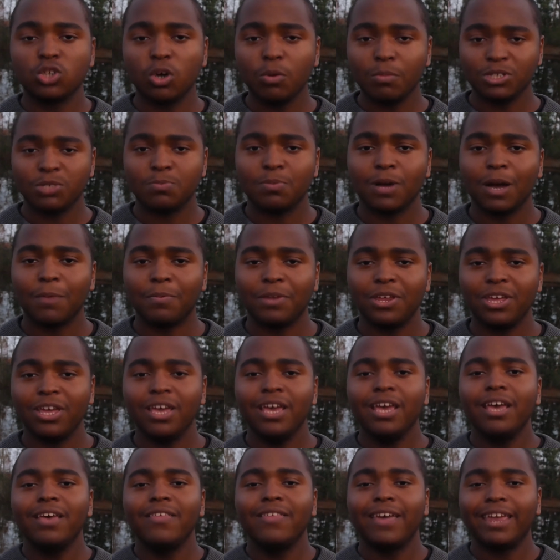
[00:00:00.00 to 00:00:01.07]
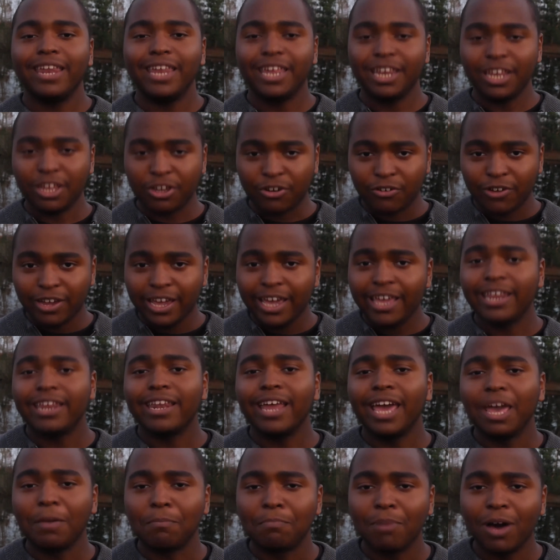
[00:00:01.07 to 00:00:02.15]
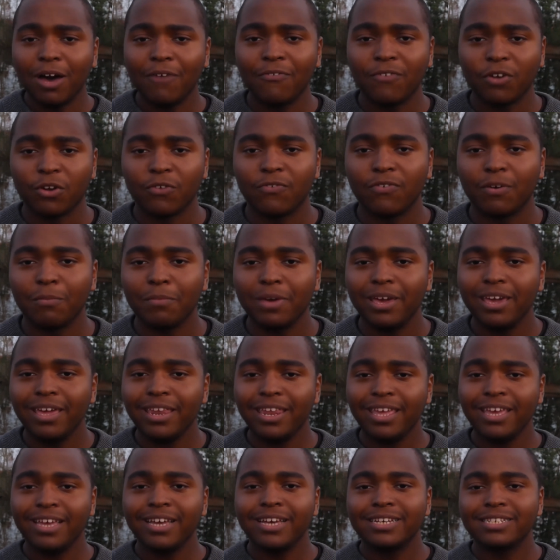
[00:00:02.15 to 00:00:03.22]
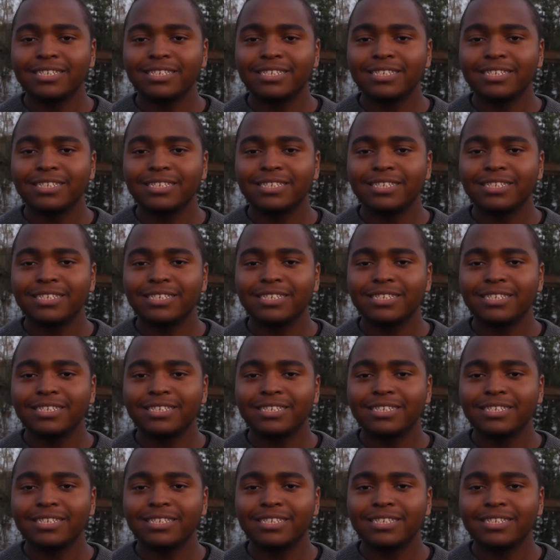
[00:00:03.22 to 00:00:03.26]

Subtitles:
much property that it created a buffer from any